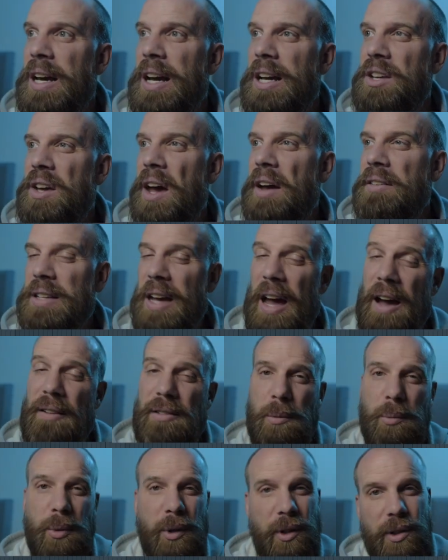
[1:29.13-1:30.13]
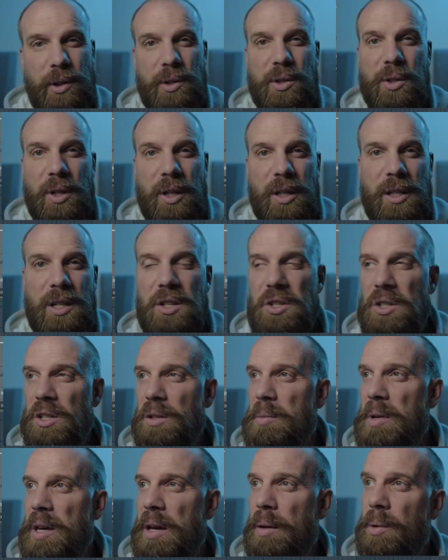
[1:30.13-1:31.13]
And you have to have the producer edition
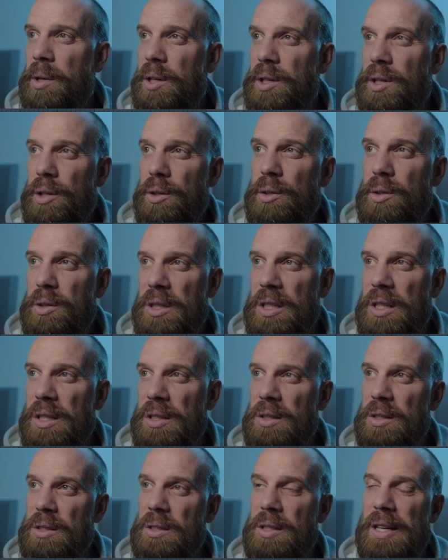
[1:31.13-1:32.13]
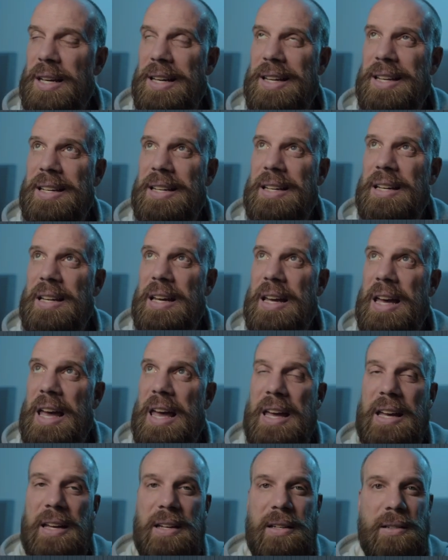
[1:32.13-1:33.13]
to be able to use this in
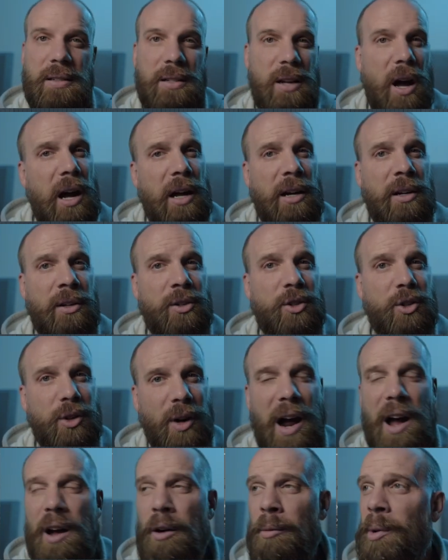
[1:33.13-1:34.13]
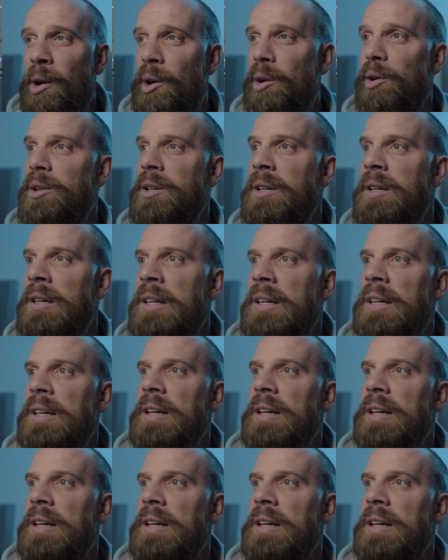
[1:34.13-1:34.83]
a non-trial mode.